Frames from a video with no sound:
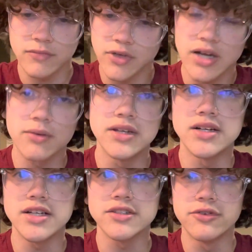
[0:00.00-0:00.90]
to read the
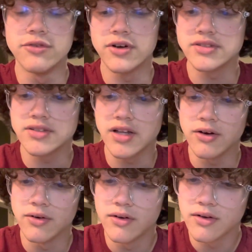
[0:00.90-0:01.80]
next few verses,
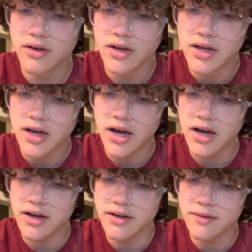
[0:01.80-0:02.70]
though.
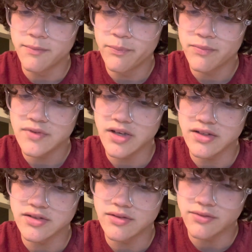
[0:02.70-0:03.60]
It
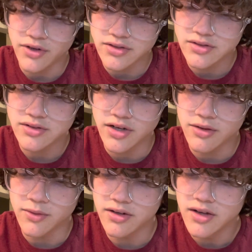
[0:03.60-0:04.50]
says in verse
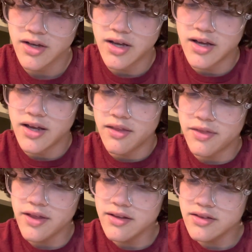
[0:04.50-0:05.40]
31,
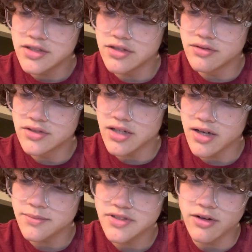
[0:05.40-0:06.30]
"Then the Jews took
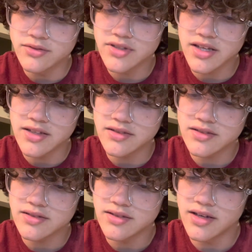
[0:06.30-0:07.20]
up stones
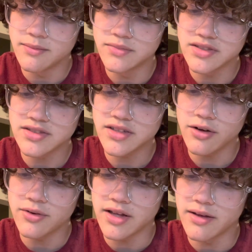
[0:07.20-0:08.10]
against him to
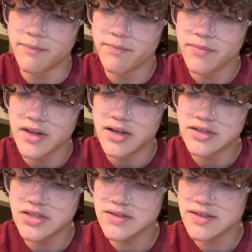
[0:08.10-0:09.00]
stone him.
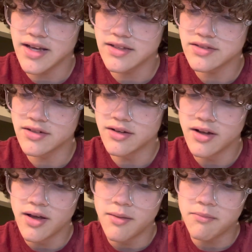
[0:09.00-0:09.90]
Jesus answered,
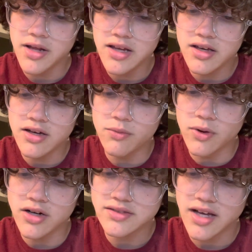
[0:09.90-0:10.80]
'Many good
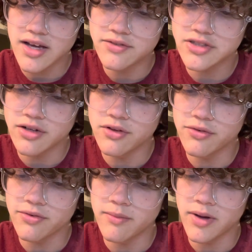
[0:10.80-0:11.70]
works I have shown
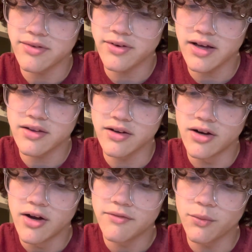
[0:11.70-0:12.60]
you from my Father.
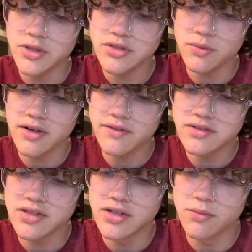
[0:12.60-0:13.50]
For which one of
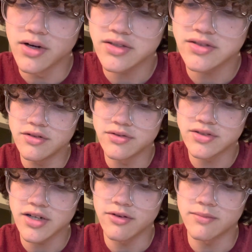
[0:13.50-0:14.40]
these good works do
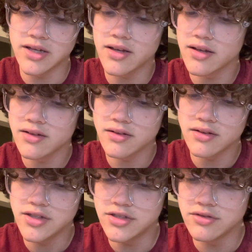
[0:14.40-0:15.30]
stone me?'
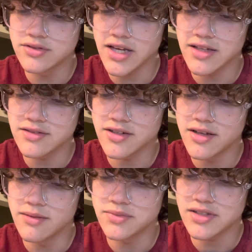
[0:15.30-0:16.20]
The Jews answered
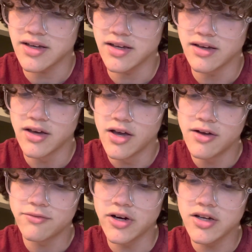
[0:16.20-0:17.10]
him, saying,
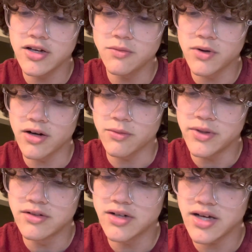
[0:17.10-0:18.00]
'For a good work
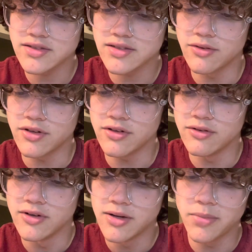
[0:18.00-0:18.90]
we do not stone
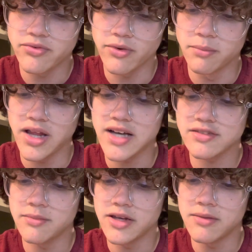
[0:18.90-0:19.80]
you, but for
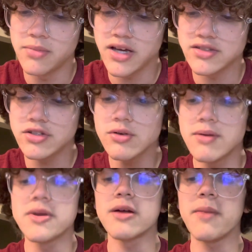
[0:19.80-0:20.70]
blasphemy, because you,
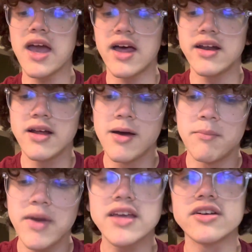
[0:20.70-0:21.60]
a mere man,
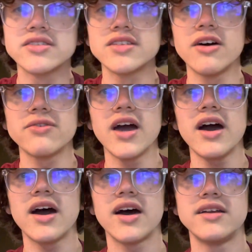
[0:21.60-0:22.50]
make yourself
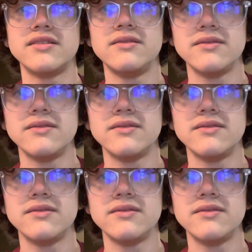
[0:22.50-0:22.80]
God.'"